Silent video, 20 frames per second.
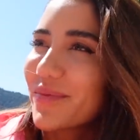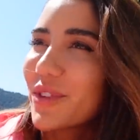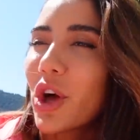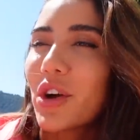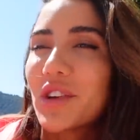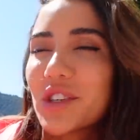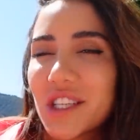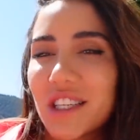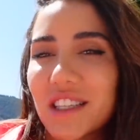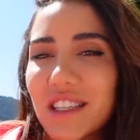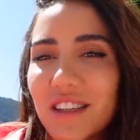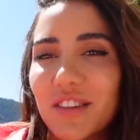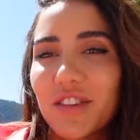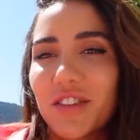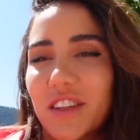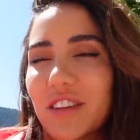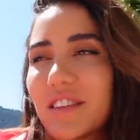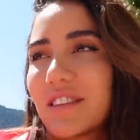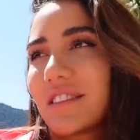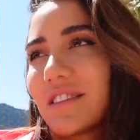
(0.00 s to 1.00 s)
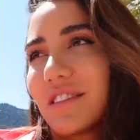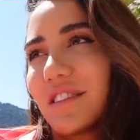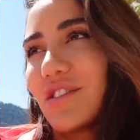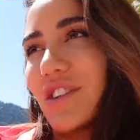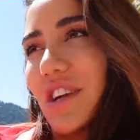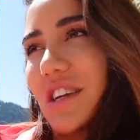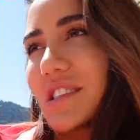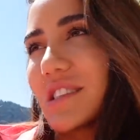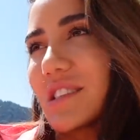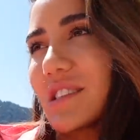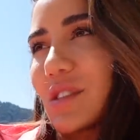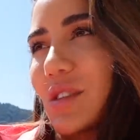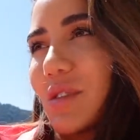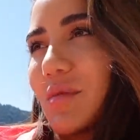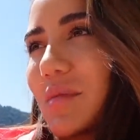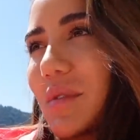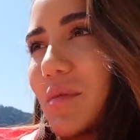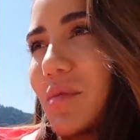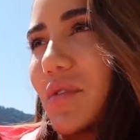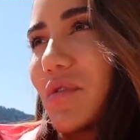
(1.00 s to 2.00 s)
Though she did fit dresses
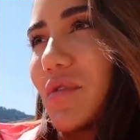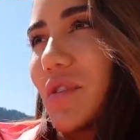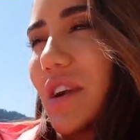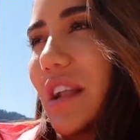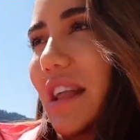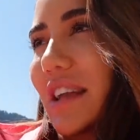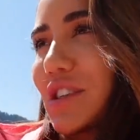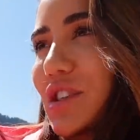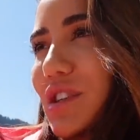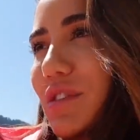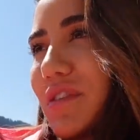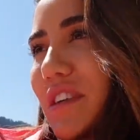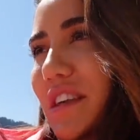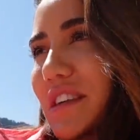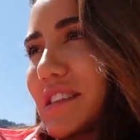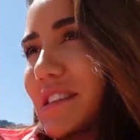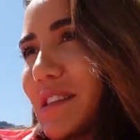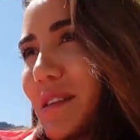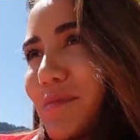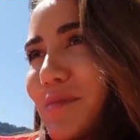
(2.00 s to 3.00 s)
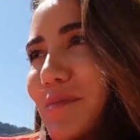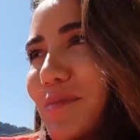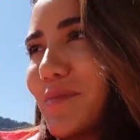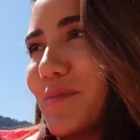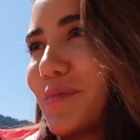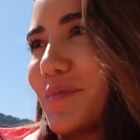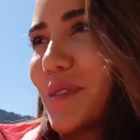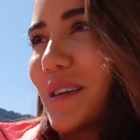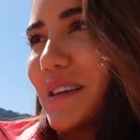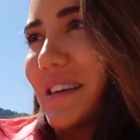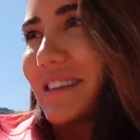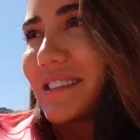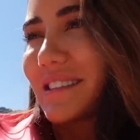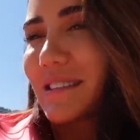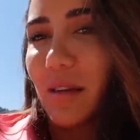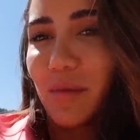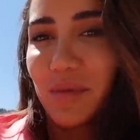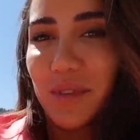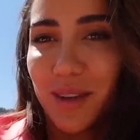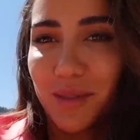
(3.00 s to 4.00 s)
on me before, like she fixed them
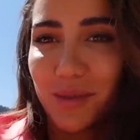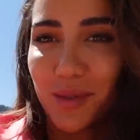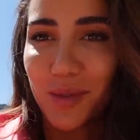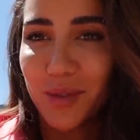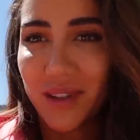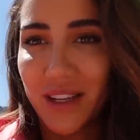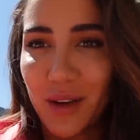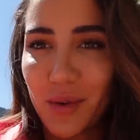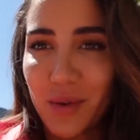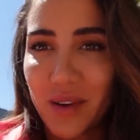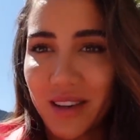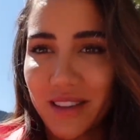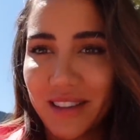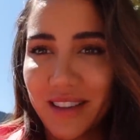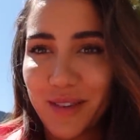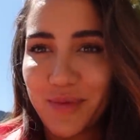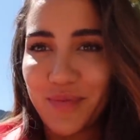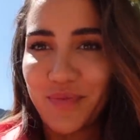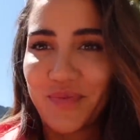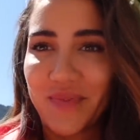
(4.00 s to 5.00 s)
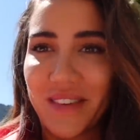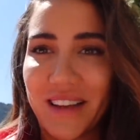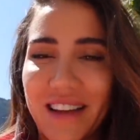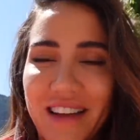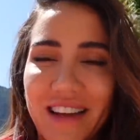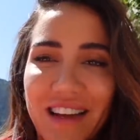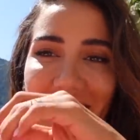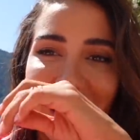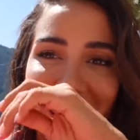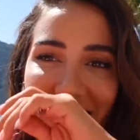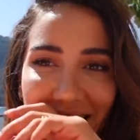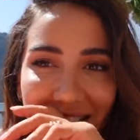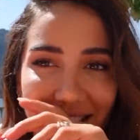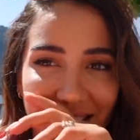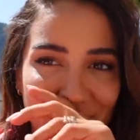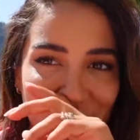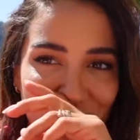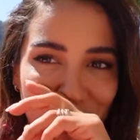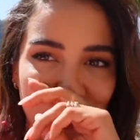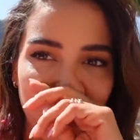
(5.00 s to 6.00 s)
sometimes when I wear them. And
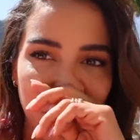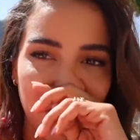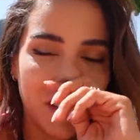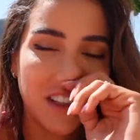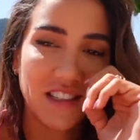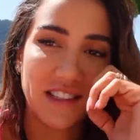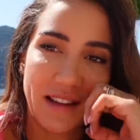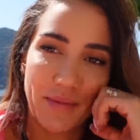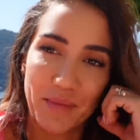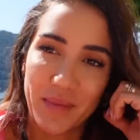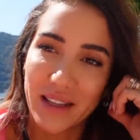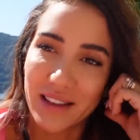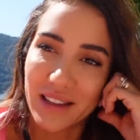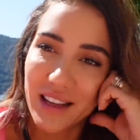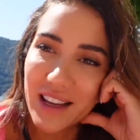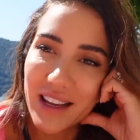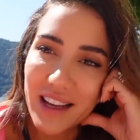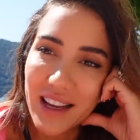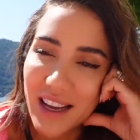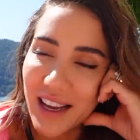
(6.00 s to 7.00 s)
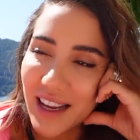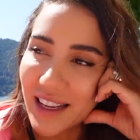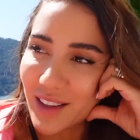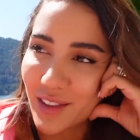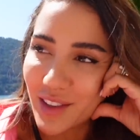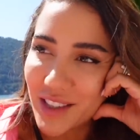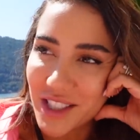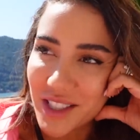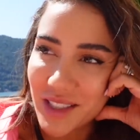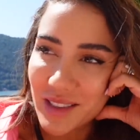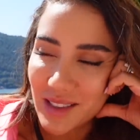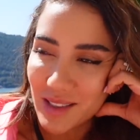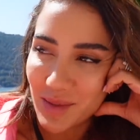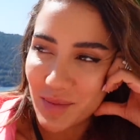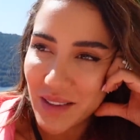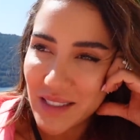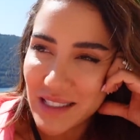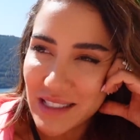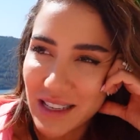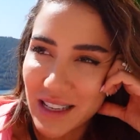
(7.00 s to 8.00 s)
then she would fix them. But anyway, she is
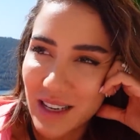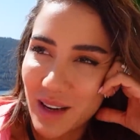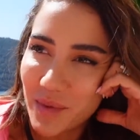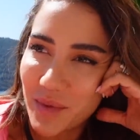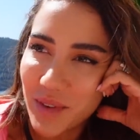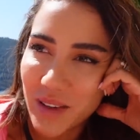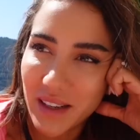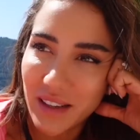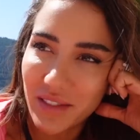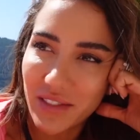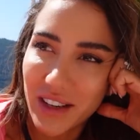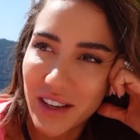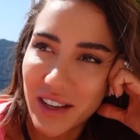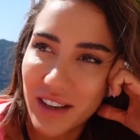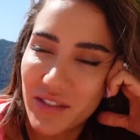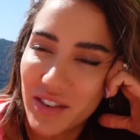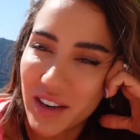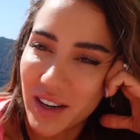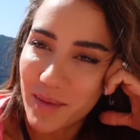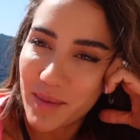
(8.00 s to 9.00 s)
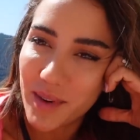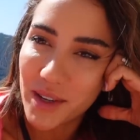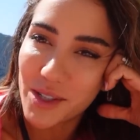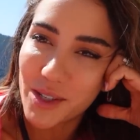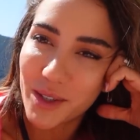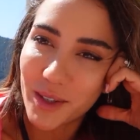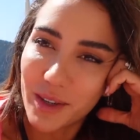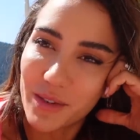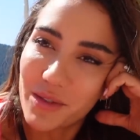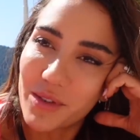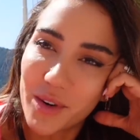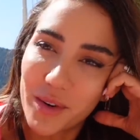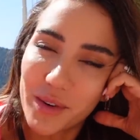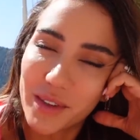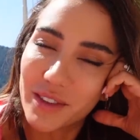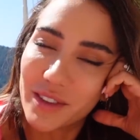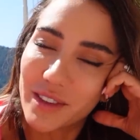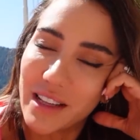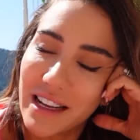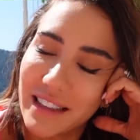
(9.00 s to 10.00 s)
amazing and I'm very, very, very much looking forward to